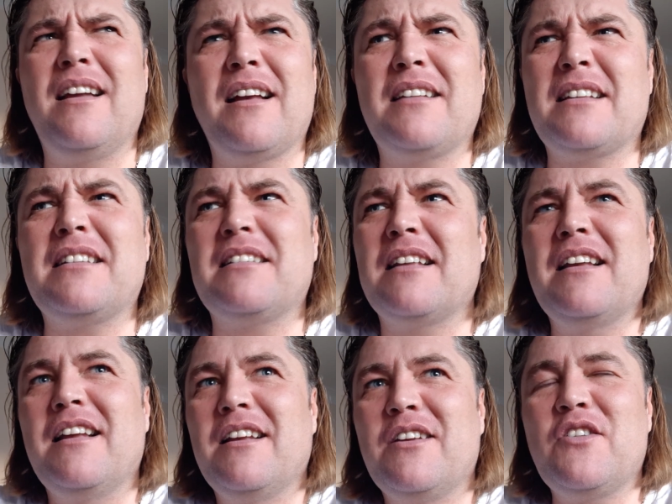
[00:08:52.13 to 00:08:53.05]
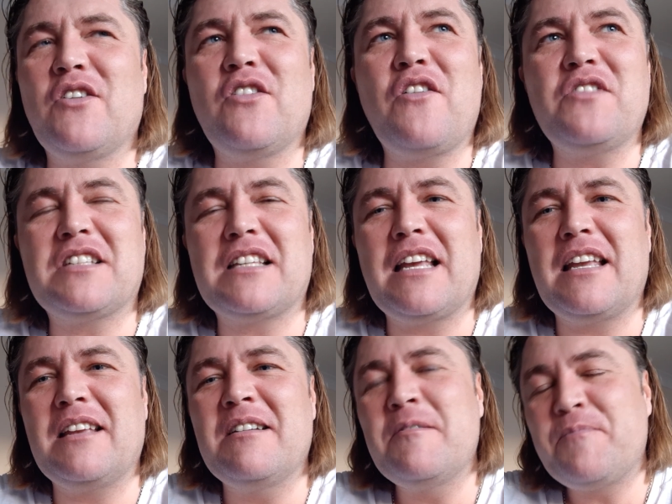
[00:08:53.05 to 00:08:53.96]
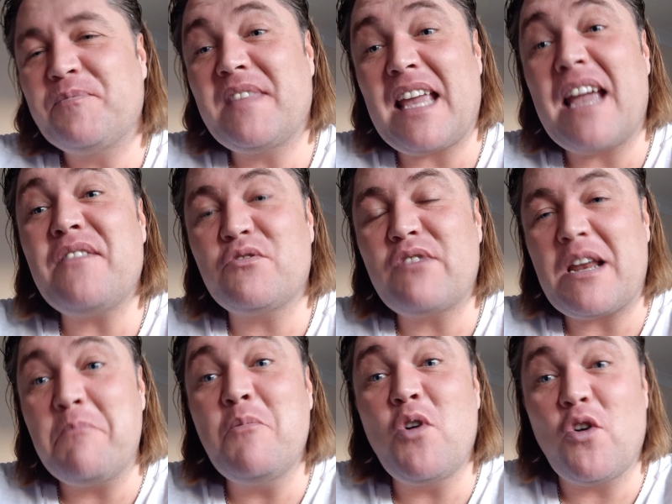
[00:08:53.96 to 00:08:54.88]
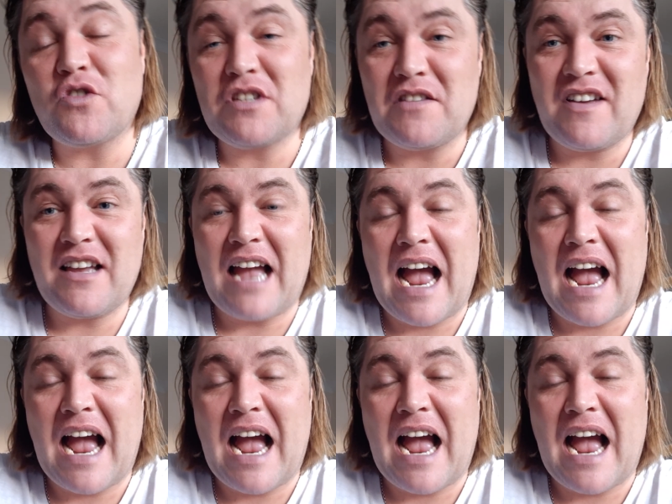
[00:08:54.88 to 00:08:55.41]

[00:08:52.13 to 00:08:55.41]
I was, you know, obviously Dave's written most of it.